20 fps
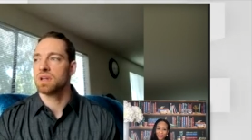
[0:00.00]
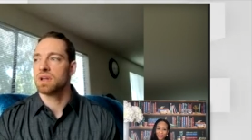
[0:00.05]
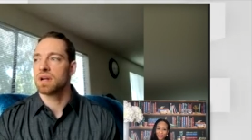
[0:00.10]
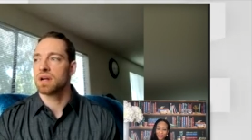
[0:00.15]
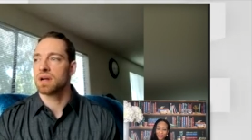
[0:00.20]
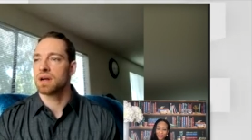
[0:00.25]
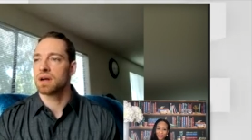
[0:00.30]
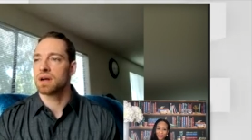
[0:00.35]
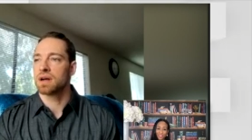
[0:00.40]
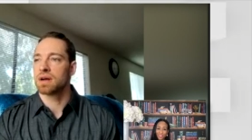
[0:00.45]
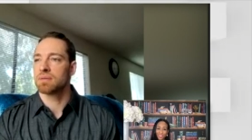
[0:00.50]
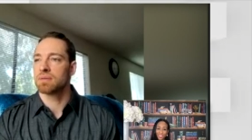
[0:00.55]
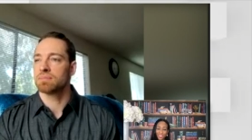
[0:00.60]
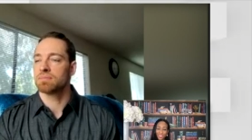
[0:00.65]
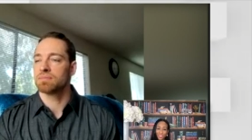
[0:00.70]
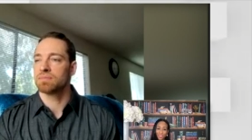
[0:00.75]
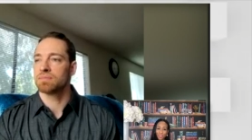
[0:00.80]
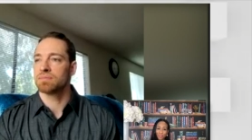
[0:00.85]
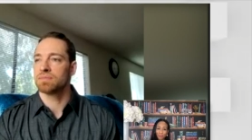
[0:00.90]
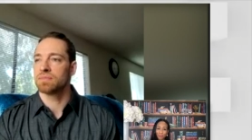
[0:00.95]

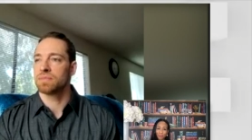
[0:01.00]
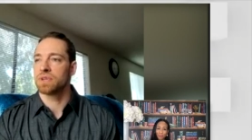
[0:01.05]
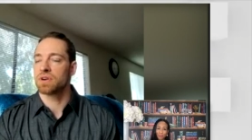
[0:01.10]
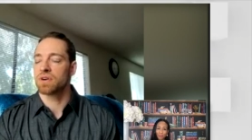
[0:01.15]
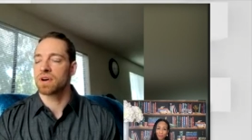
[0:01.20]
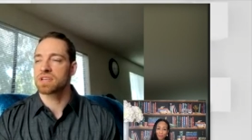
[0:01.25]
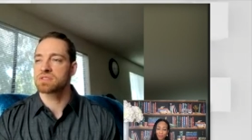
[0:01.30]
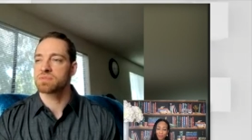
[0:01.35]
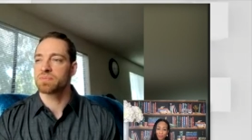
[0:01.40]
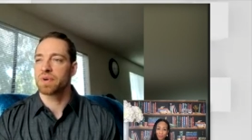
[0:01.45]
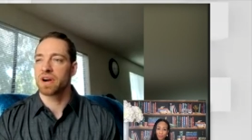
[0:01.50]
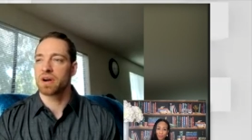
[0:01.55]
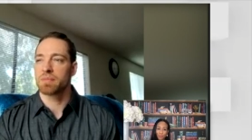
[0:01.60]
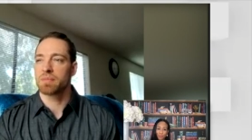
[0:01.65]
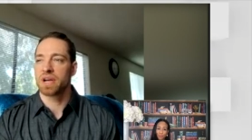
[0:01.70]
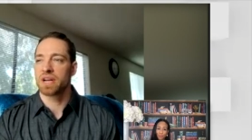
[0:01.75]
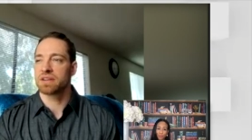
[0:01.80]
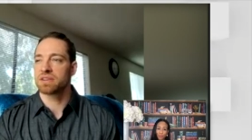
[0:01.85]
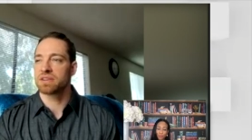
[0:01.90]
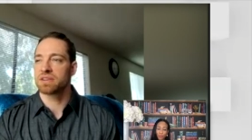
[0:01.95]
um, you know, I
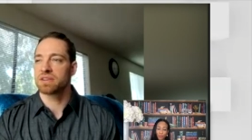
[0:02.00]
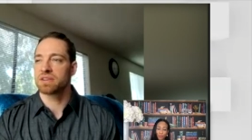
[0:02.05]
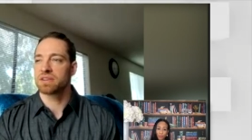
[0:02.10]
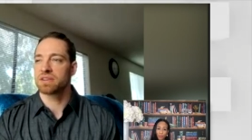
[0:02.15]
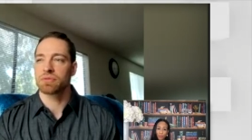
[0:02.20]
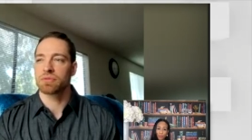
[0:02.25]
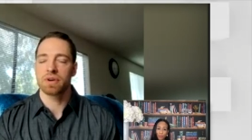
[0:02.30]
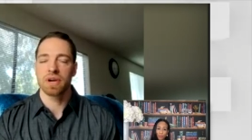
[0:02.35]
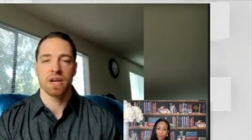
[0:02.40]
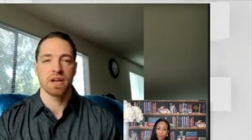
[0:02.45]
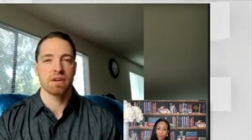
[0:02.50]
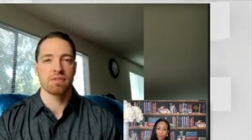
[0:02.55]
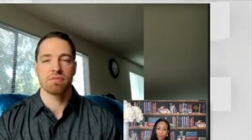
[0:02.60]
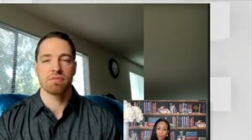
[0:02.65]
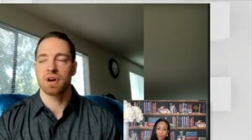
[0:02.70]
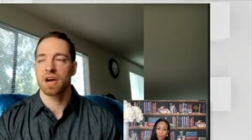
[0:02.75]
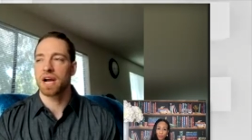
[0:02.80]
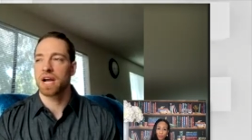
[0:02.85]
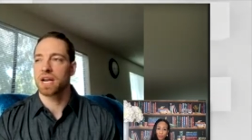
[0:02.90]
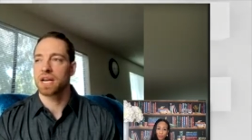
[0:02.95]
experimented with creative
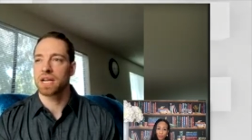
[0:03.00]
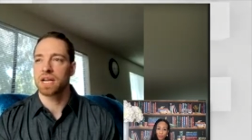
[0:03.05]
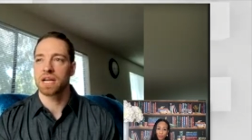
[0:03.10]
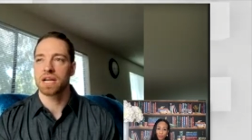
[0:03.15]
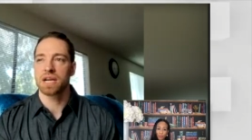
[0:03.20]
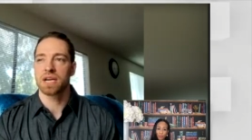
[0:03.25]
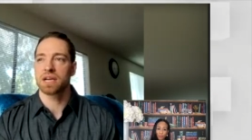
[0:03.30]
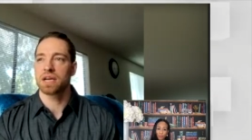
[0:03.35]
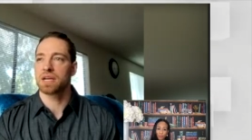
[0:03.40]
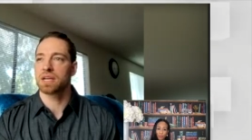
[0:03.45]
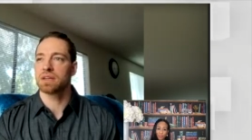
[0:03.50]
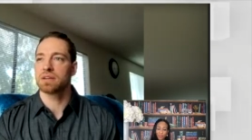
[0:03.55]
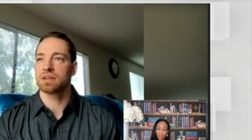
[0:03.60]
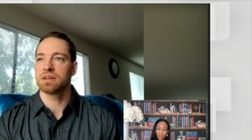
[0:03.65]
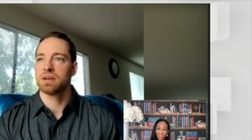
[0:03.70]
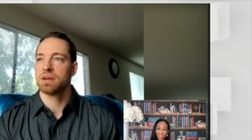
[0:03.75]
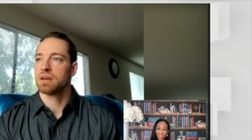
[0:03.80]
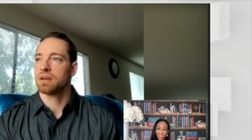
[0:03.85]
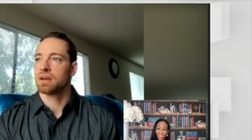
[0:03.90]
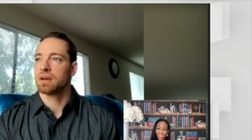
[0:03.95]
writing and
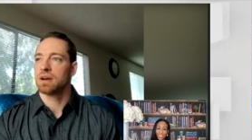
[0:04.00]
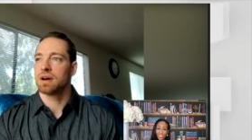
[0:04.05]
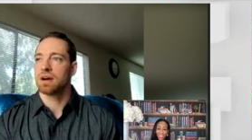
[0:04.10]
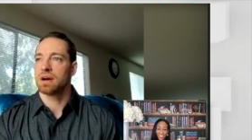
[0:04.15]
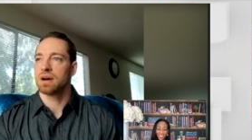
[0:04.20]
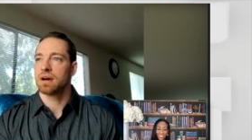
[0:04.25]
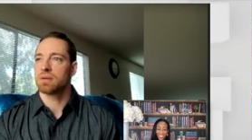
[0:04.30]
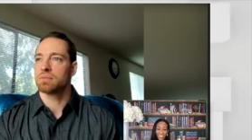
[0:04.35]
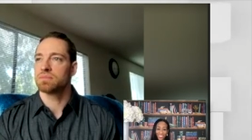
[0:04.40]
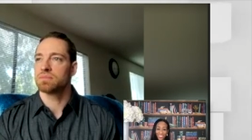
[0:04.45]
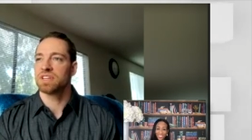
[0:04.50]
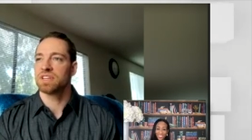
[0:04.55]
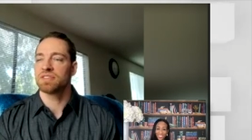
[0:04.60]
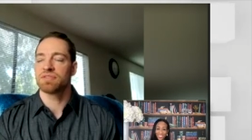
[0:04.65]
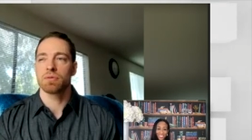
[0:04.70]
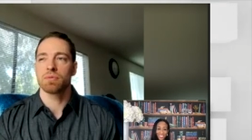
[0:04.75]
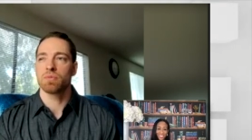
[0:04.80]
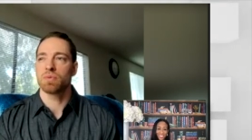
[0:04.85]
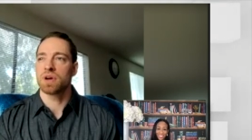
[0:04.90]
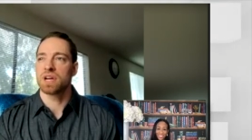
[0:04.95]
um,
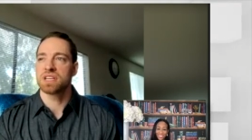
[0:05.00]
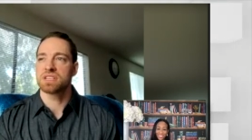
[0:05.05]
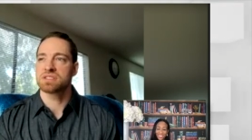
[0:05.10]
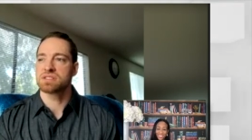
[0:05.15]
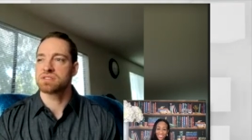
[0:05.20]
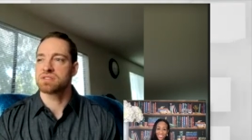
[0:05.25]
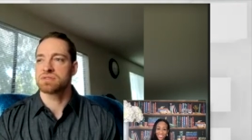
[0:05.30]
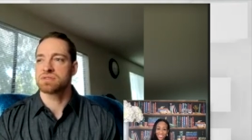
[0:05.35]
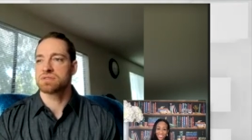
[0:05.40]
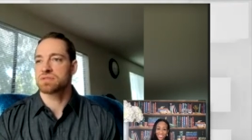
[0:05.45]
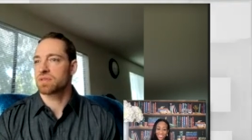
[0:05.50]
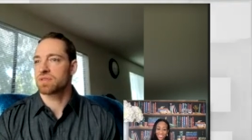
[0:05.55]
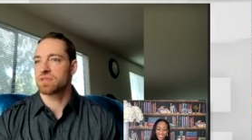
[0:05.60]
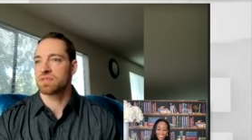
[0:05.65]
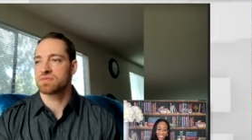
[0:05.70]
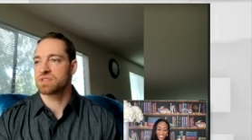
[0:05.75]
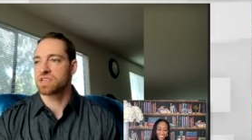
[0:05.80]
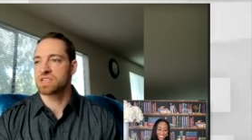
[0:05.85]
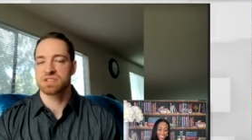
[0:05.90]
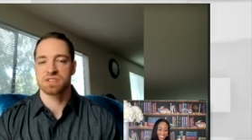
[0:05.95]
different ways to sort
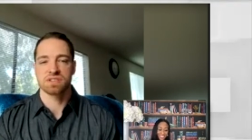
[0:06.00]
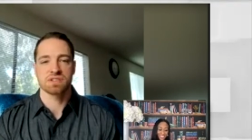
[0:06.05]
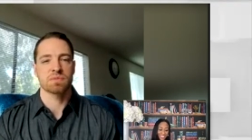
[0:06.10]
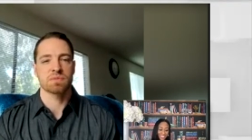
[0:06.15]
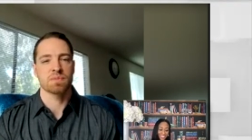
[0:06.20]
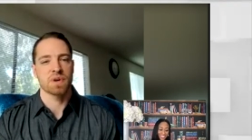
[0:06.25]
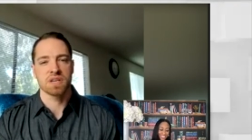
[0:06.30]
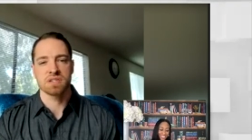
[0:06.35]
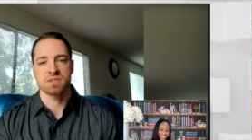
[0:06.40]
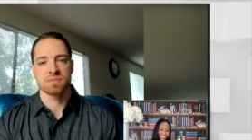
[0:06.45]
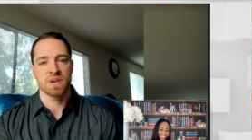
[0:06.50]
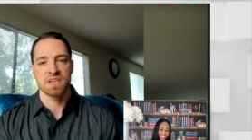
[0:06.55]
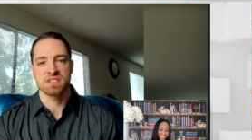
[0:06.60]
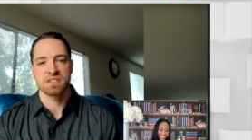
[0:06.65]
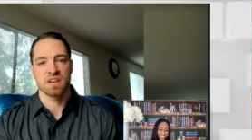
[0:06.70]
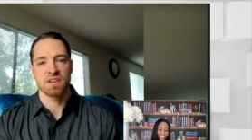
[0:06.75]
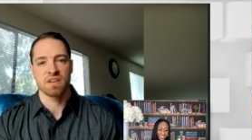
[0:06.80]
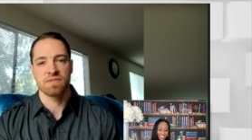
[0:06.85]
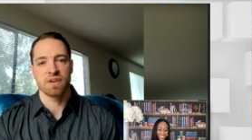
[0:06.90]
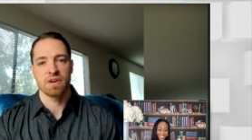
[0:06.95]
of just express
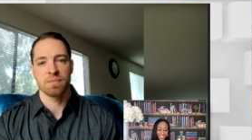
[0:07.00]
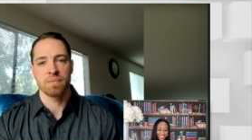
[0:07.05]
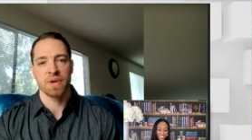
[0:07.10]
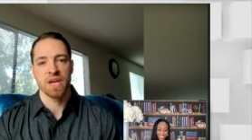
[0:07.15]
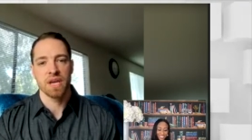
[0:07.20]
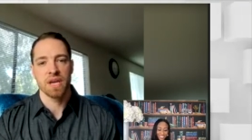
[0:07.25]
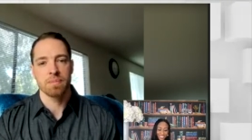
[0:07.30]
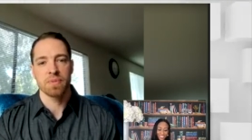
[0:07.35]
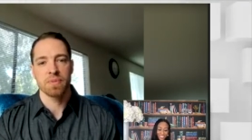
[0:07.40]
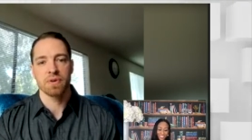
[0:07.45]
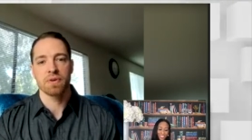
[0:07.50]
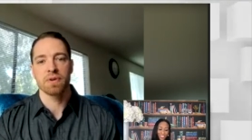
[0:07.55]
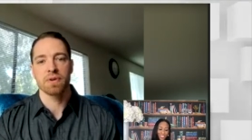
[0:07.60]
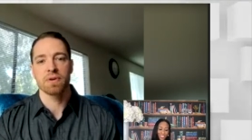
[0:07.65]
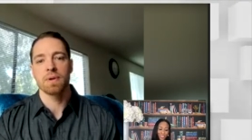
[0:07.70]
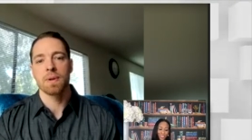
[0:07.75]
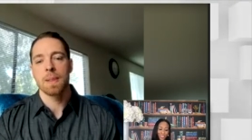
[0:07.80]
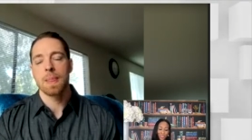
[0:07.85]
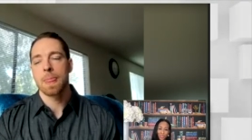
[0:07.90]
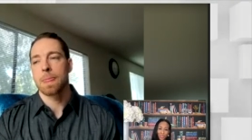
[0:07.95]
myself on paper.
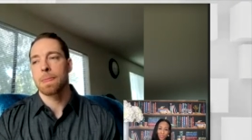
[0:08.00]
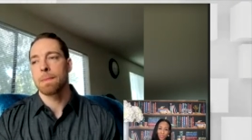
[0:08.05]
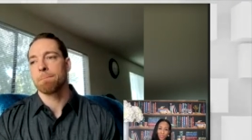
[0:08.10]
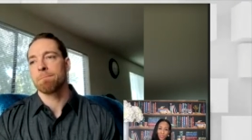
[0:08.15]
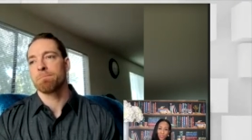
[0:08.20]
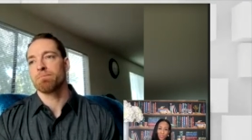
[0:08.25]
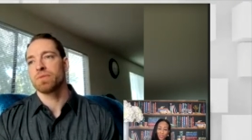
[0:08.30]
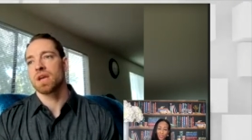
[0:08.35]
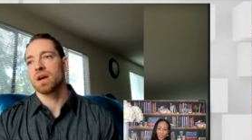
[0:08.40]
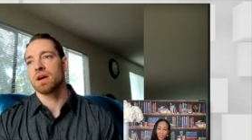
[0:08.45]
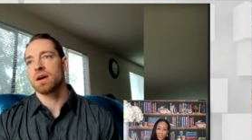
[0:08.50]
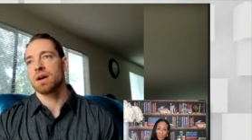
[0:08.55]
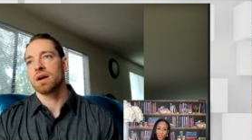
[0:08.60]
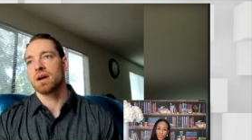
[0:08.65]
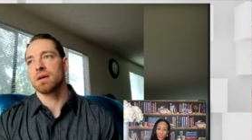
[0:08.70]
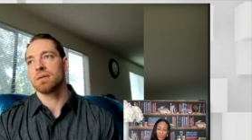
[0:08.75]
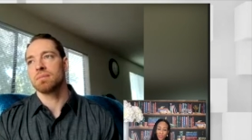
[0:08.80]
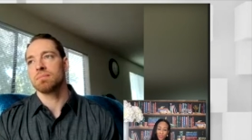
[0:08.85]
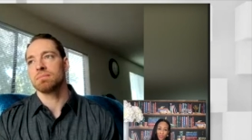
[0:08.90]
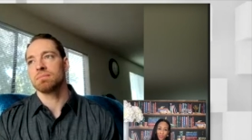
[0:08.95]

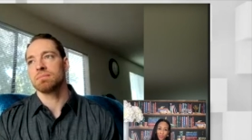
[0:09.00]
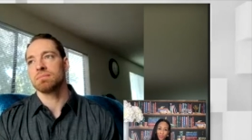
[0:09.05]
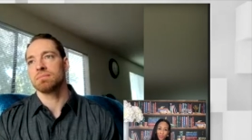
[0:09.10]
Um,